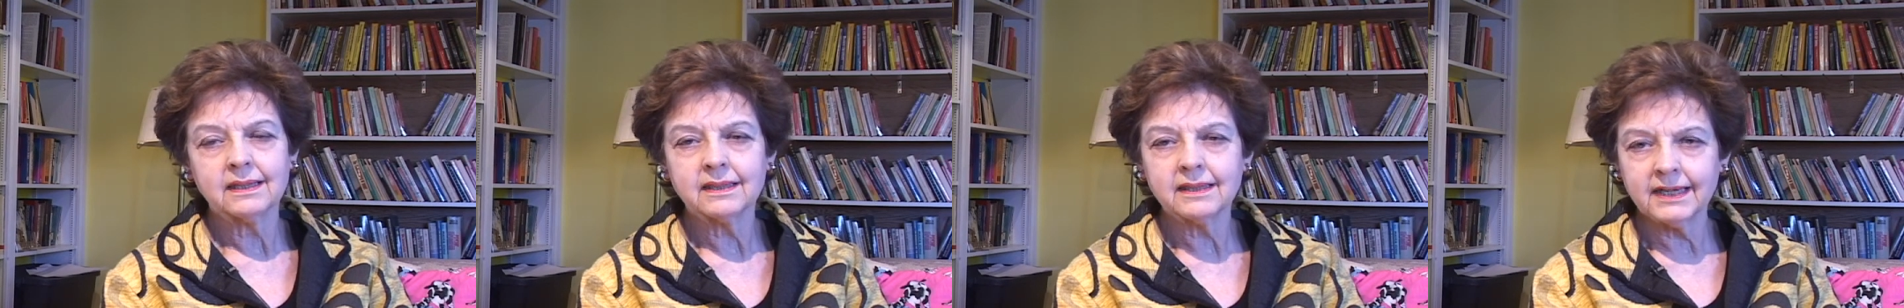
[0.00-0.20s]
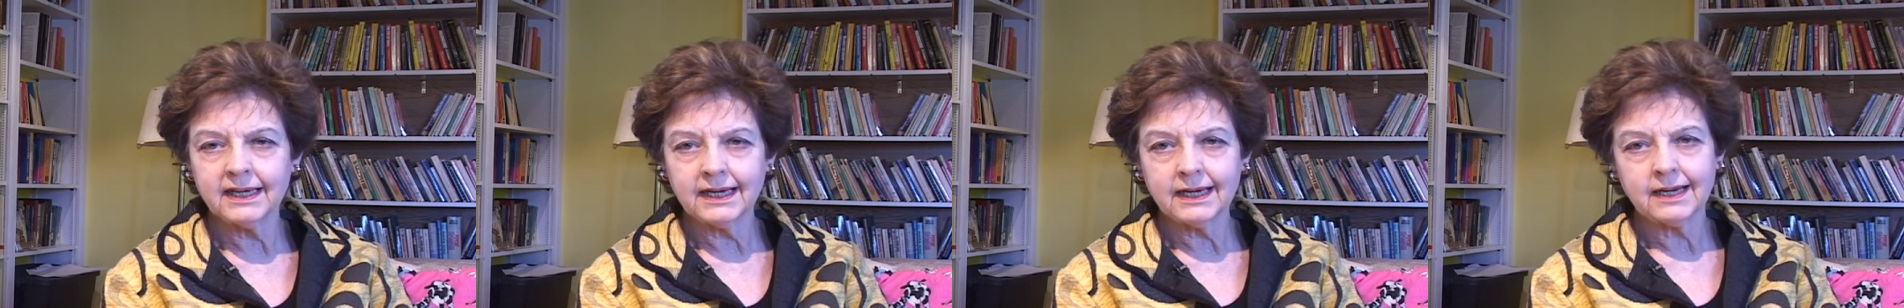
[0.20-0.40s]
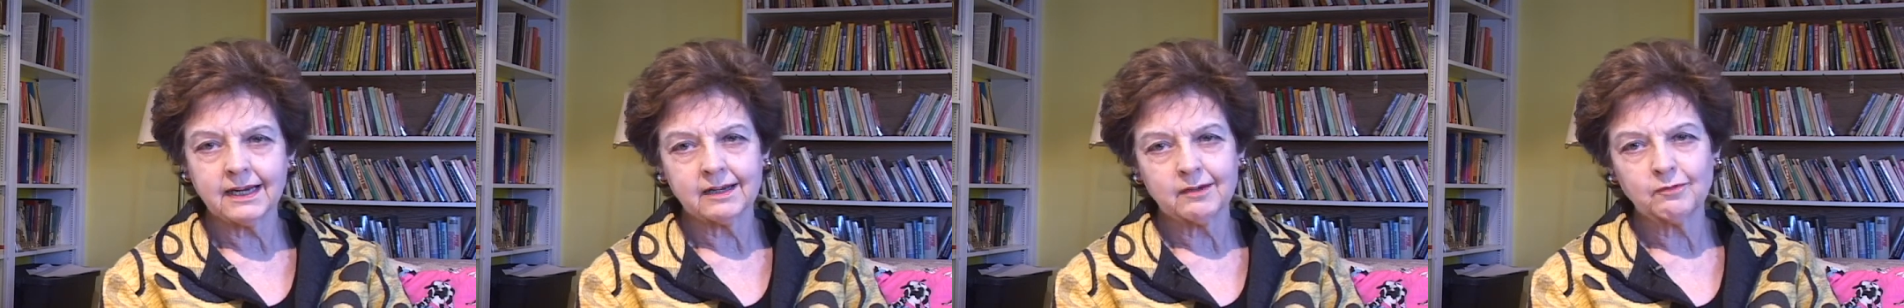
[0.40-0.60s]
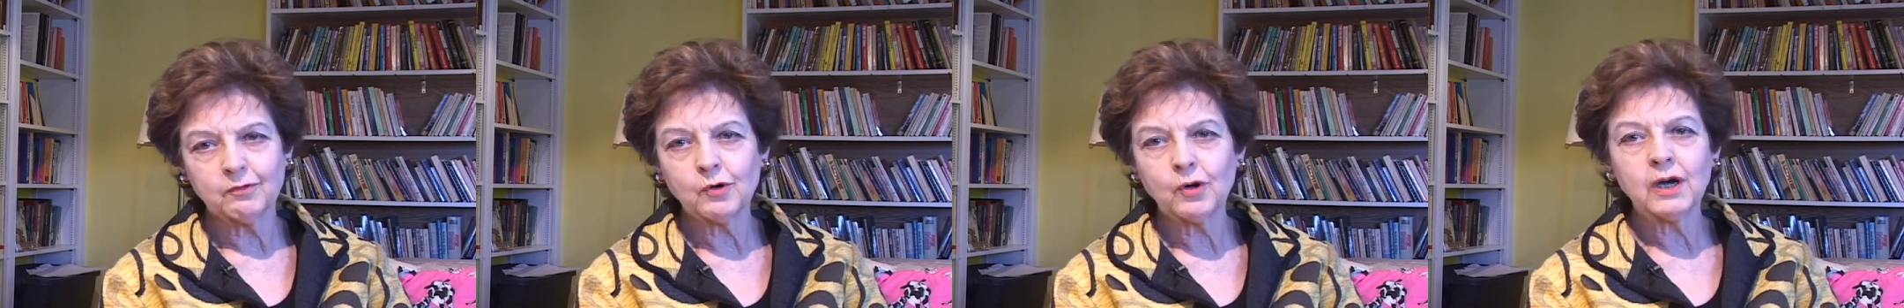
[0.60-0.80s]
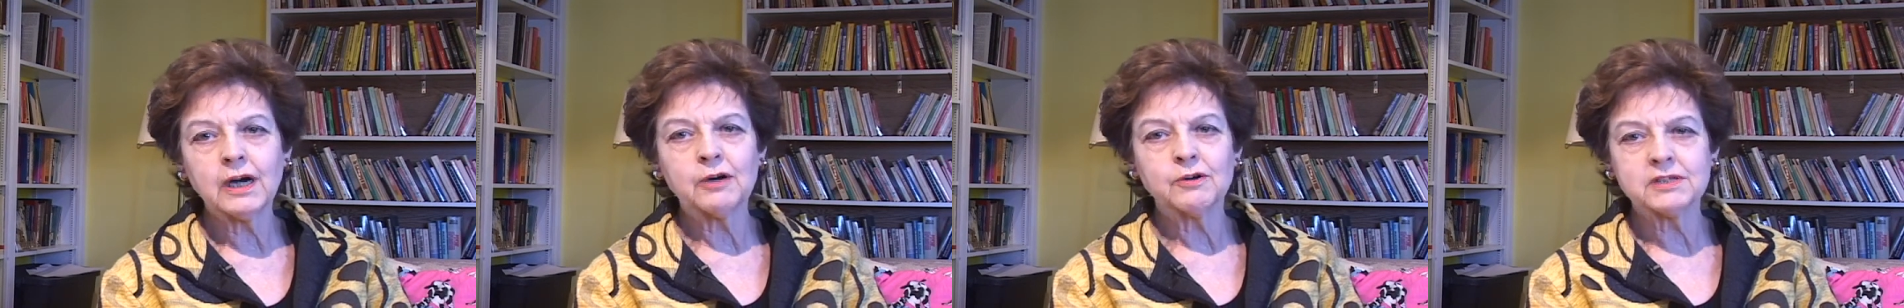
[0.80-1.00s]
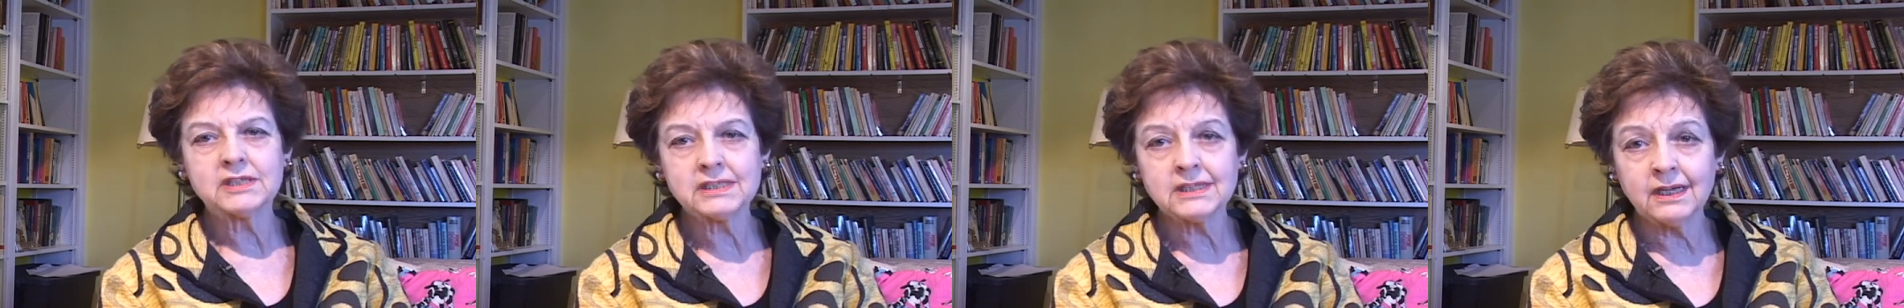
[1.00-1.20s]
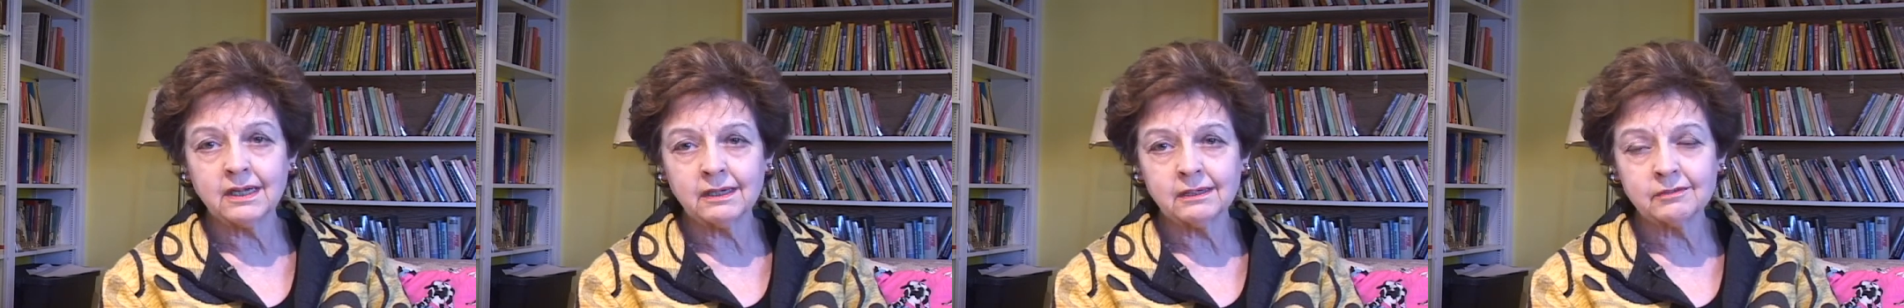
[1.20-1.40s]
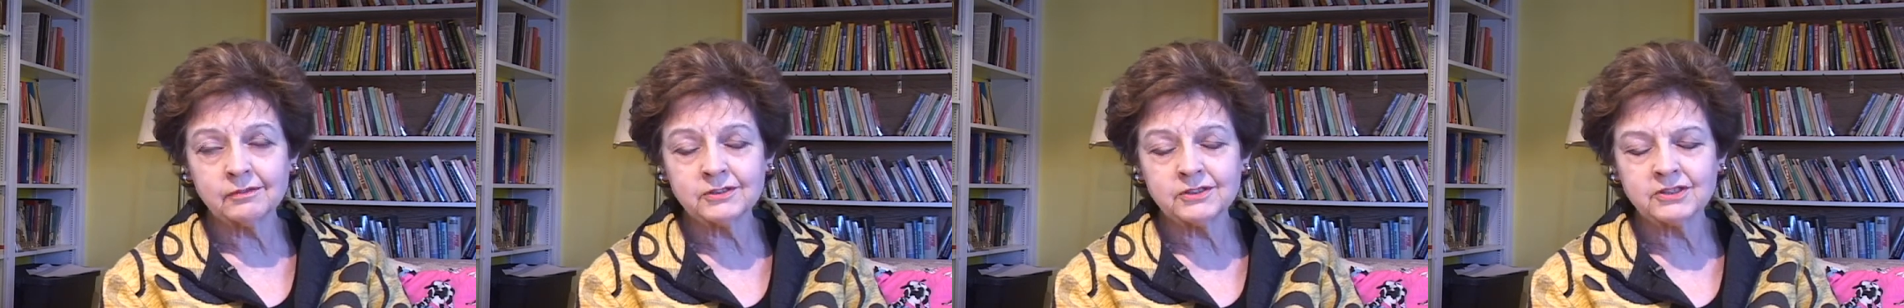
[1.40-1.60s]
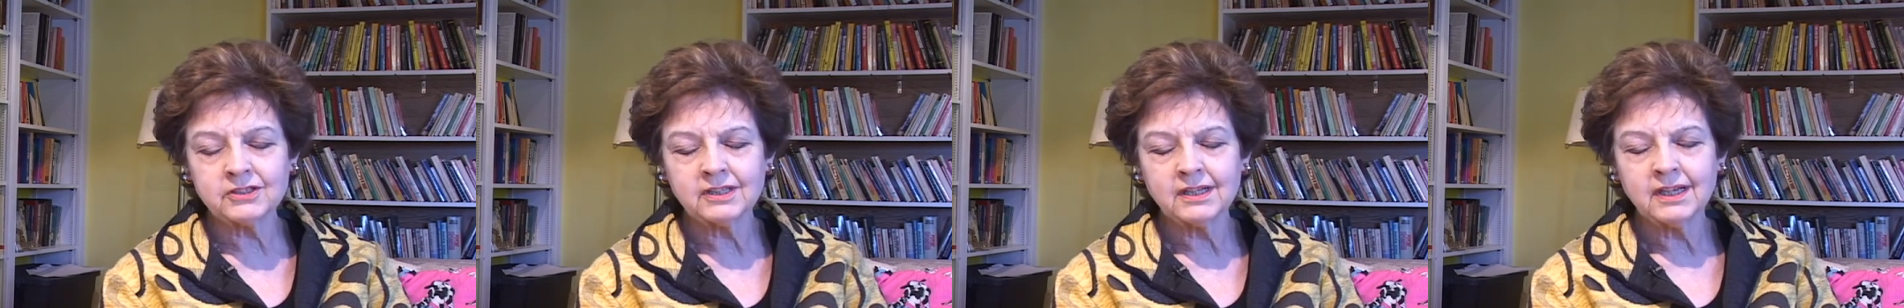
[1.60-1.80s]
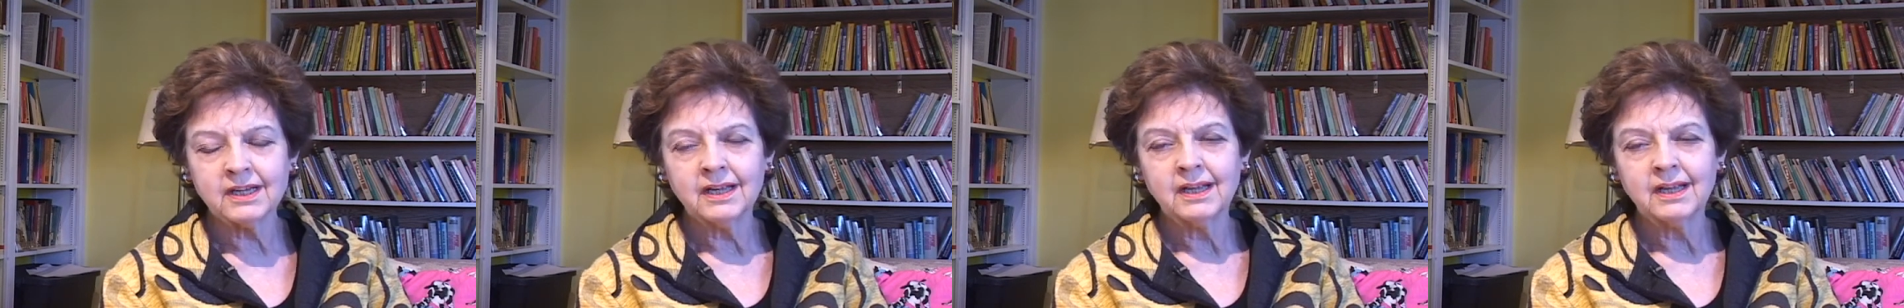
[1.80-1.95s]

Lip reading: think for ourselves.